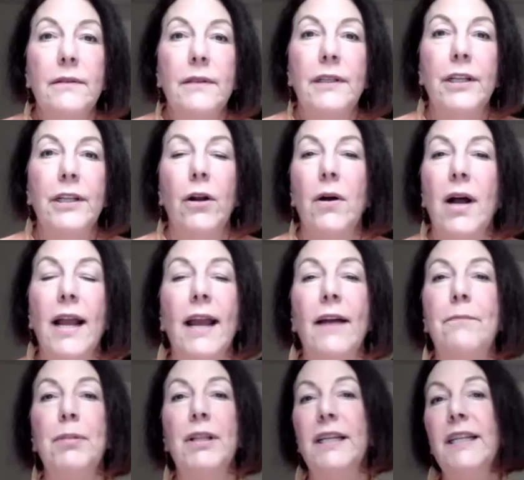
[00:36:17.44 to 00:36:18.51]
You know, I have
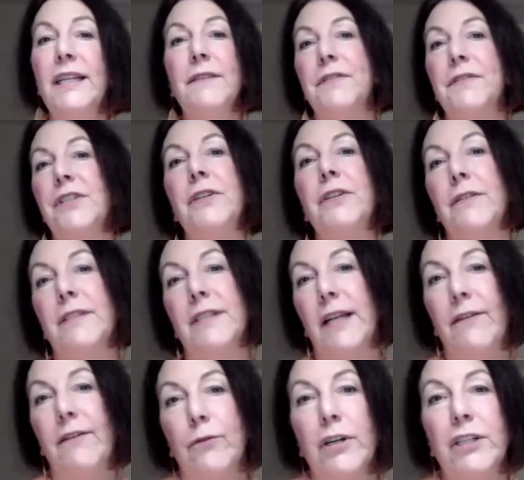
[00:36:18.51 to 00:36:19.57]
plenty of studios that
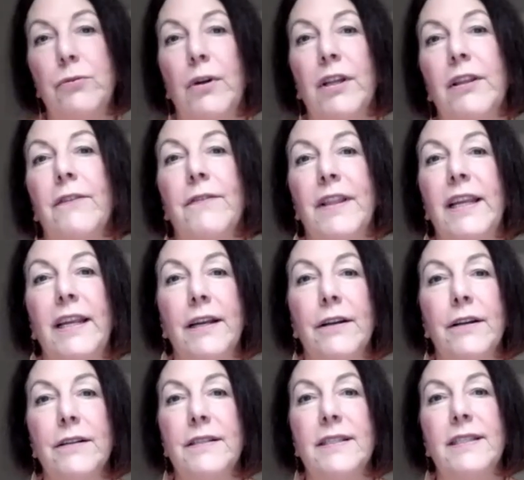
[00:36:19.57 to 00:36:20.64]
I've worked with over the
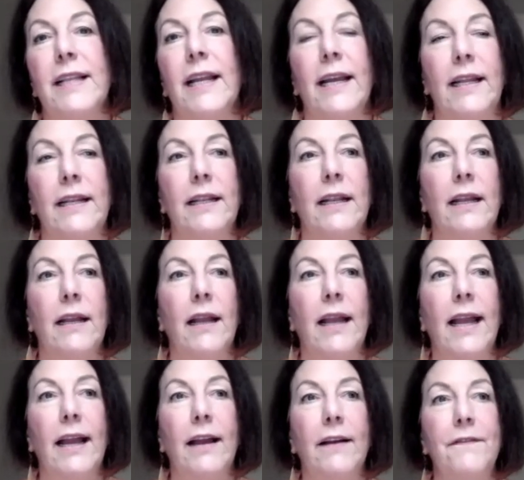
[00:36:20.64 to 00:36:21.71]
years that
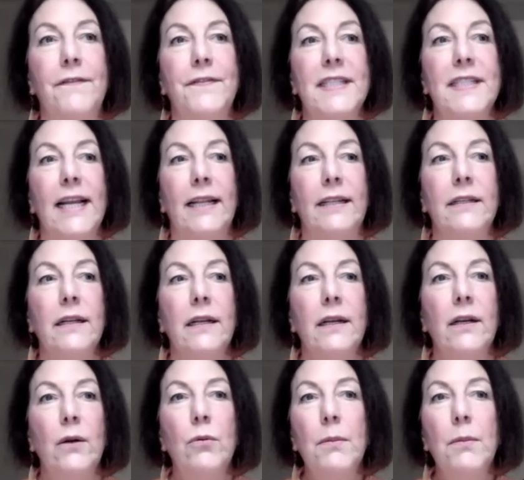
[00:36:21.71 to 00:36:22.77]
have said,
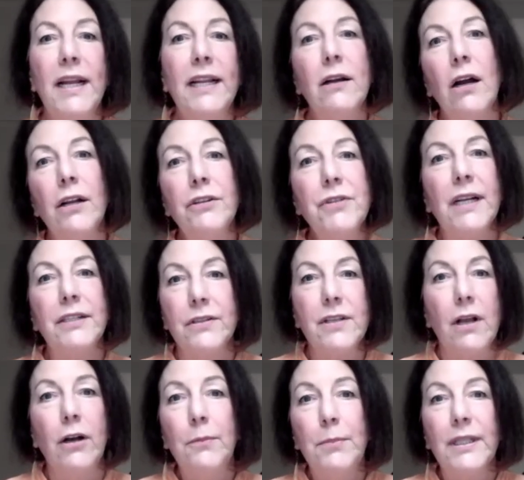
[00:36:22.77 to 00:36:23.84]
well, my contractors
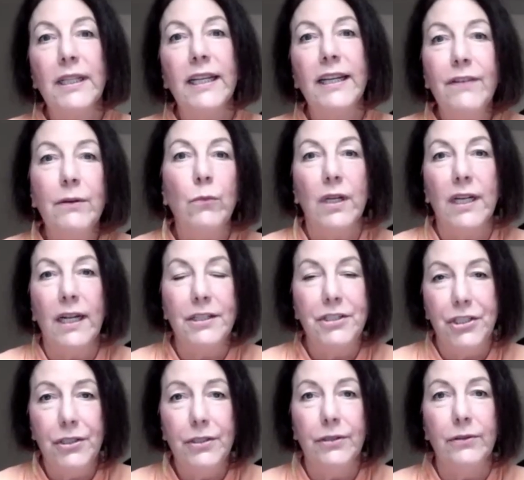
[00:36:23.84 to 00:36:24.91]
all believe in what I
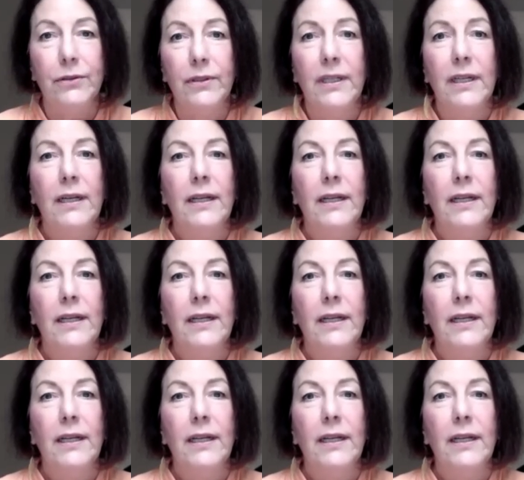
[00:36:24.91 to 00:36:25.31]
do.